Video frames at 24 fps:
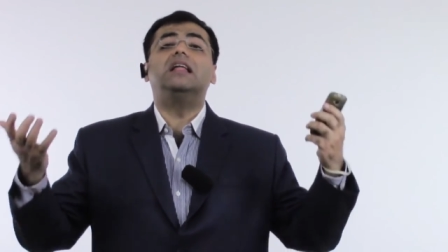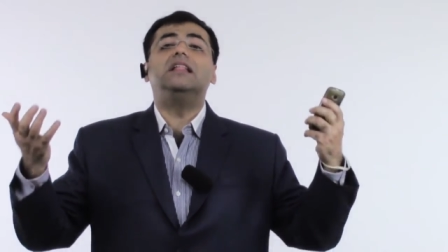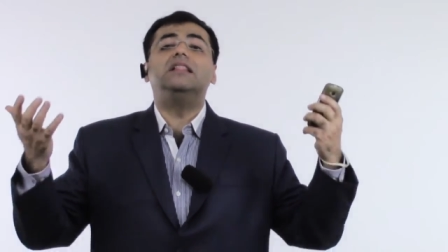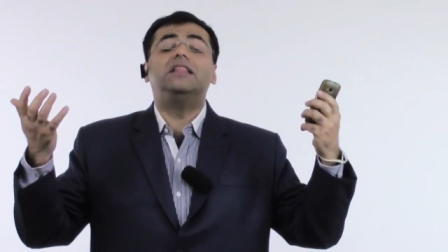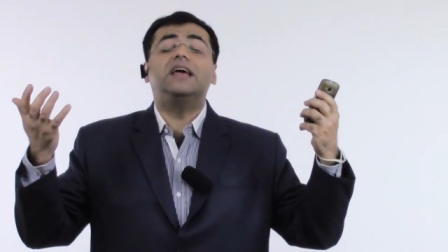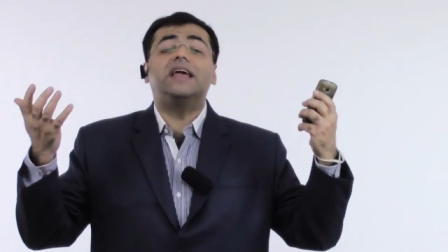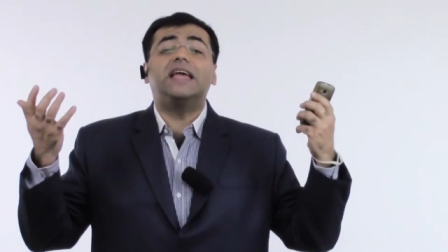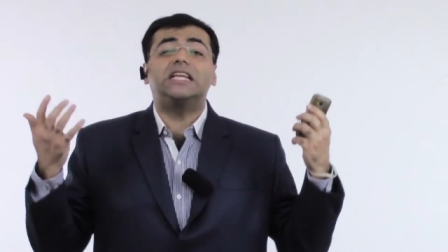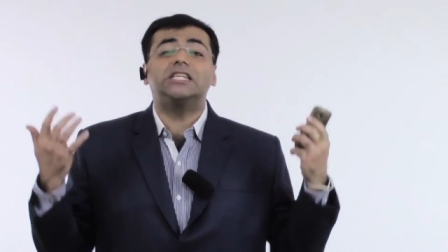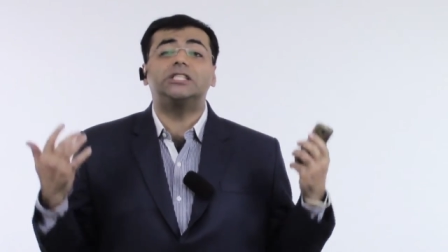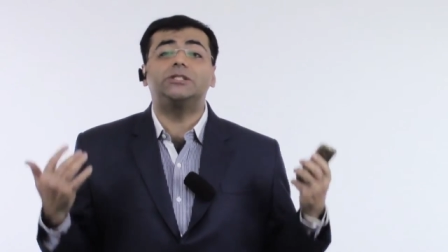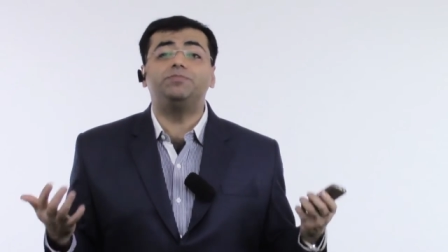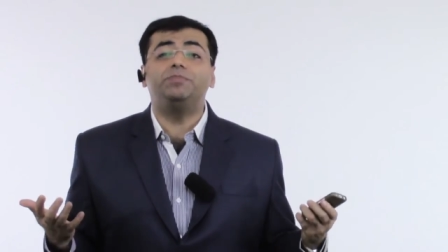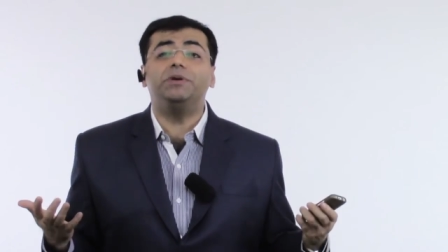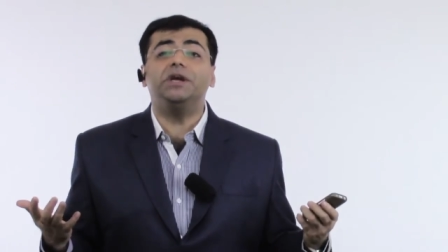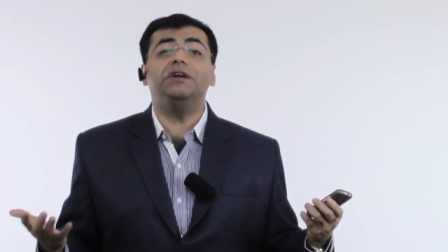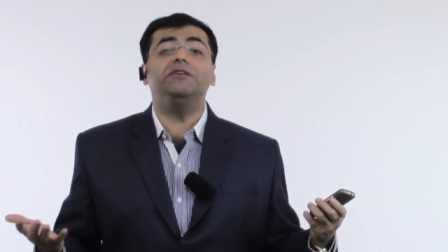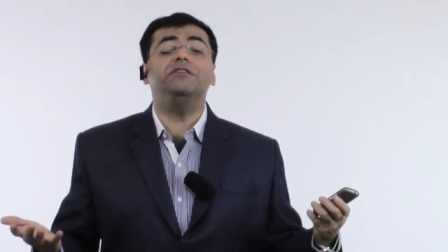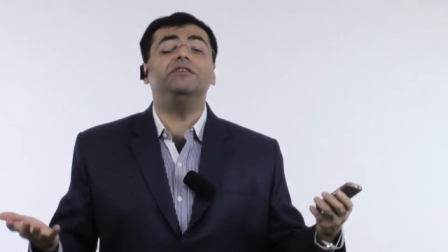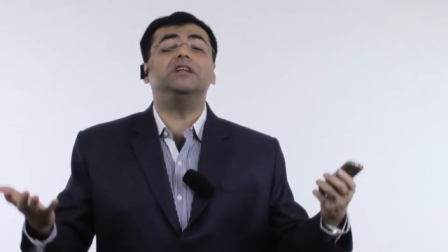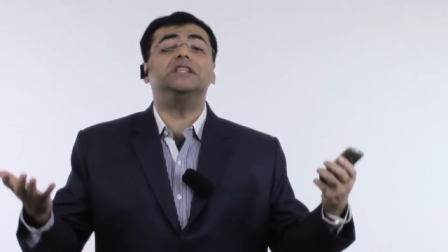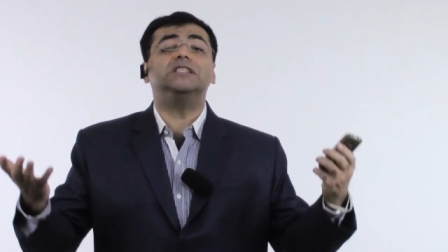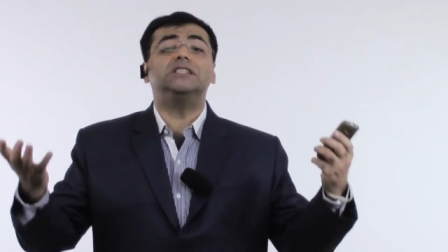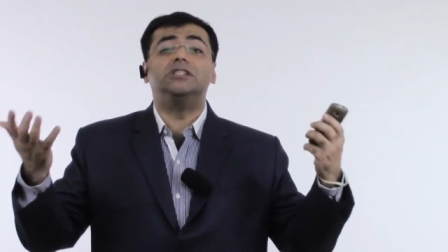the
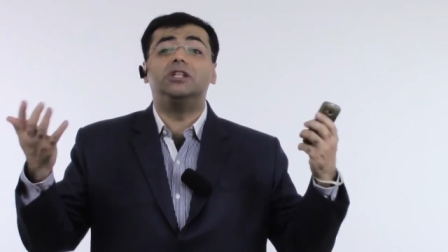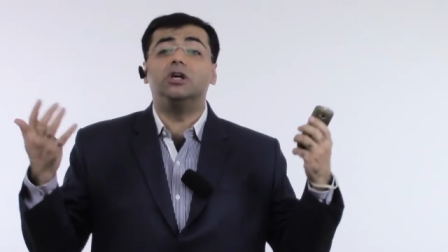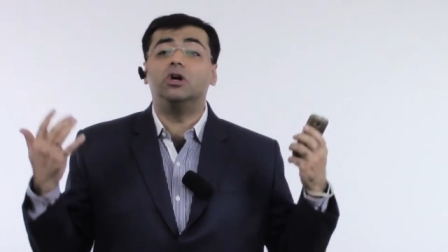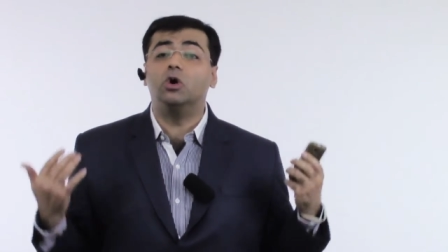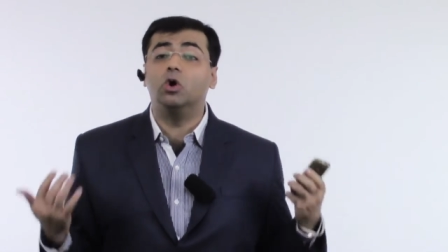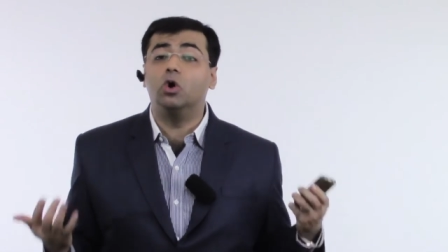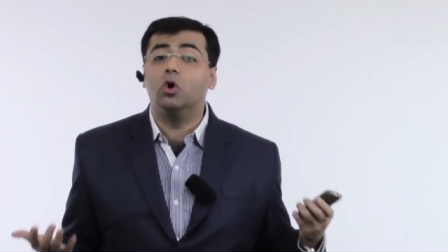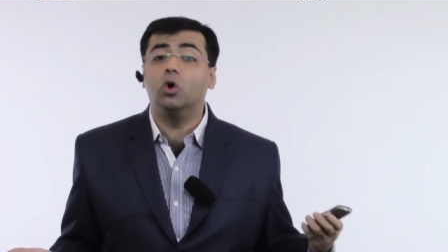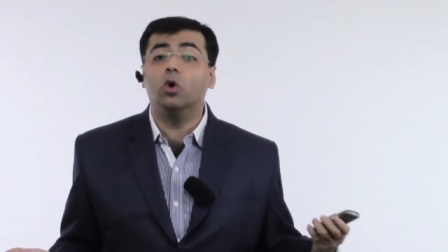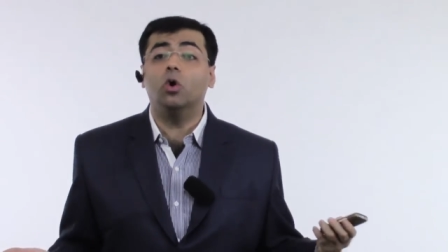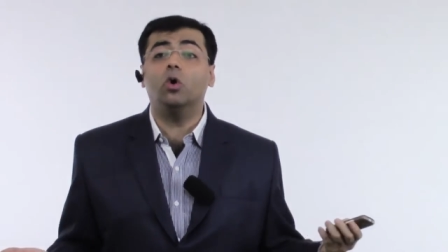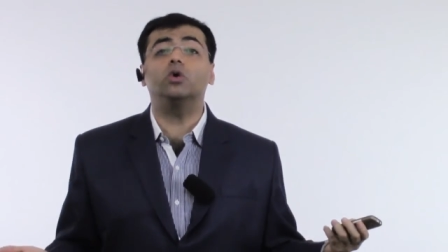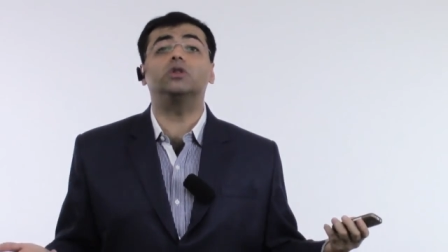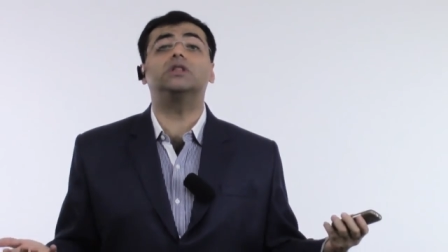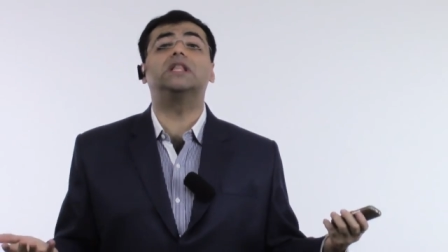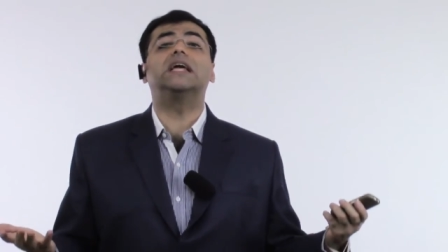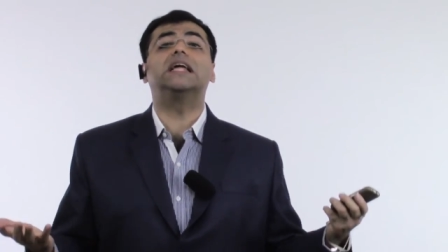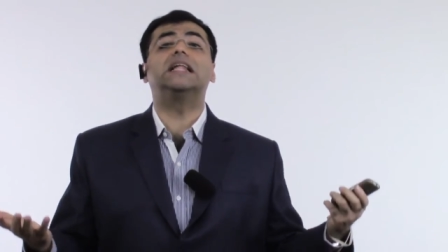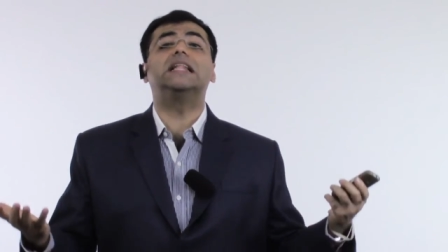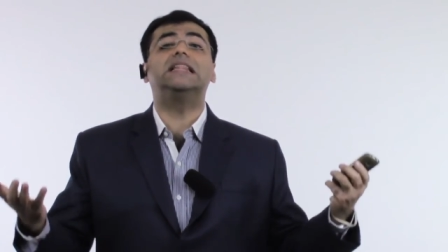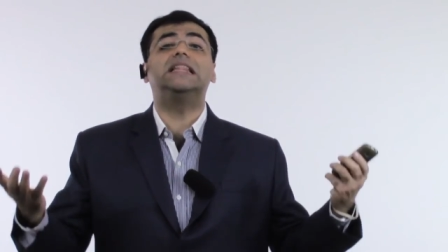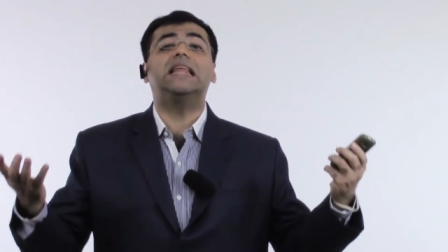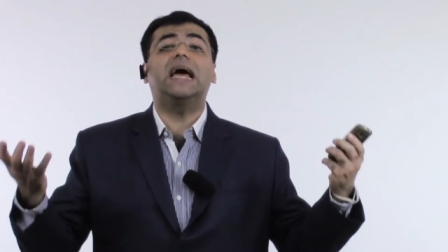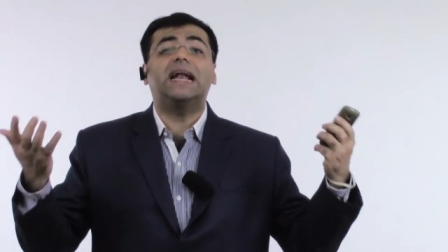experience, the growth
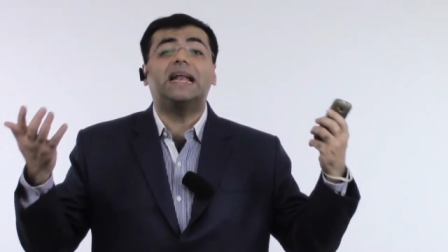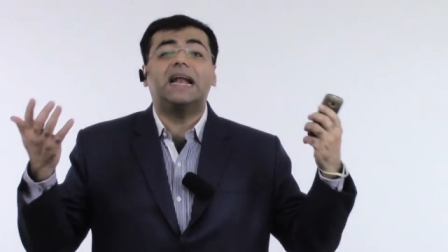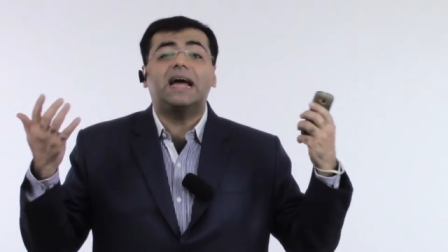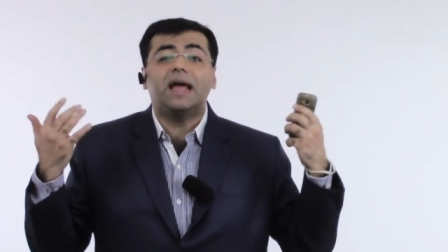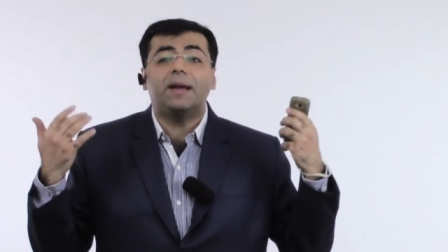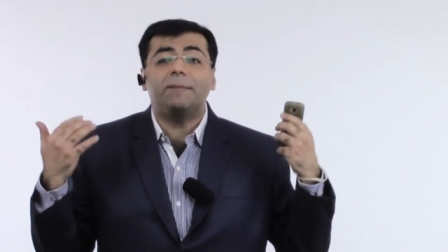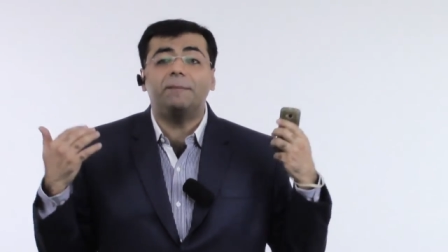that I